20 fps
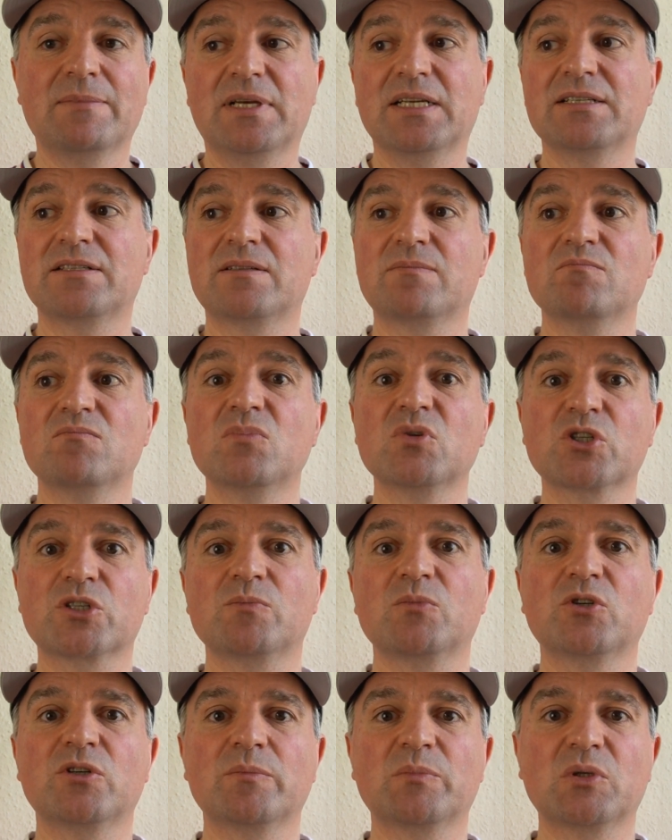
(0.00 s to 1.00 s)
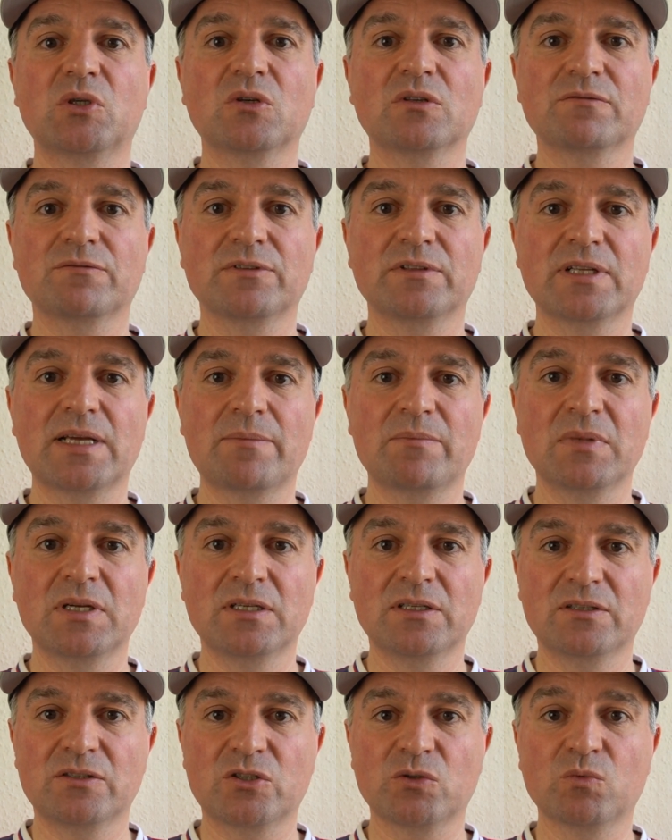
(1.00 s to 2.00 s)
it's much more important for them
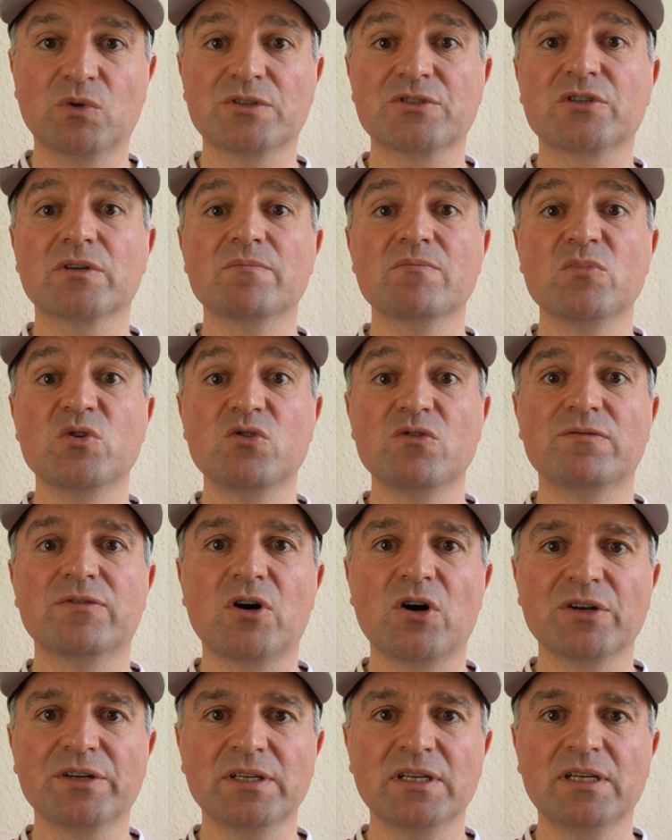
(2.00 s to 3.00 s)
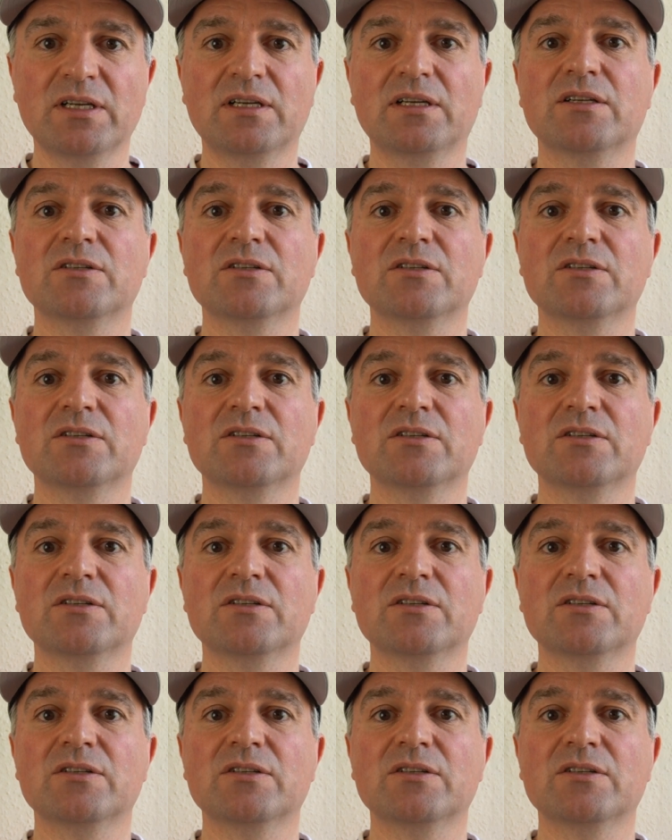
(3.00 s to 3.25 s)
to want to move on